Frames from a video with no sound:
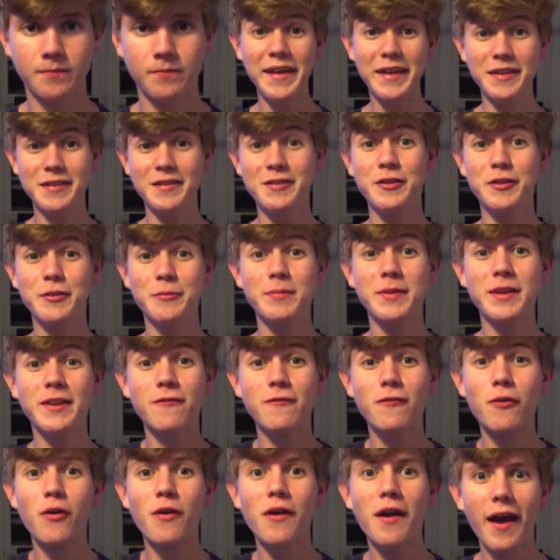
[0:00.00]
It took me
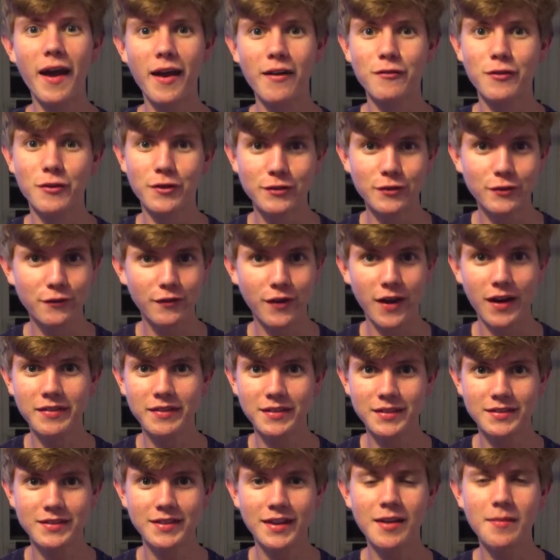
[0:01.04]
forever to find
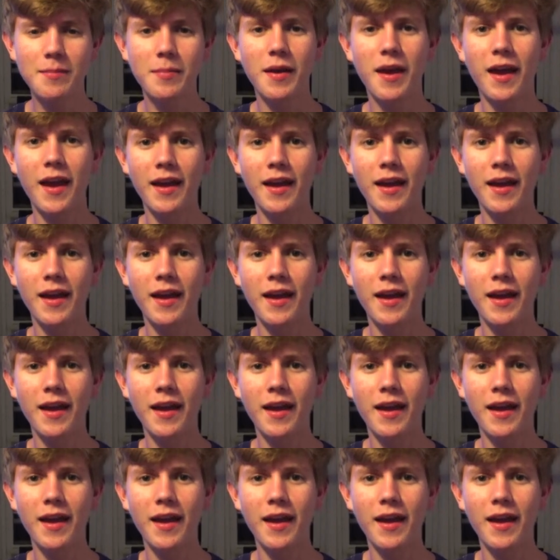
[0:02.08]
this tip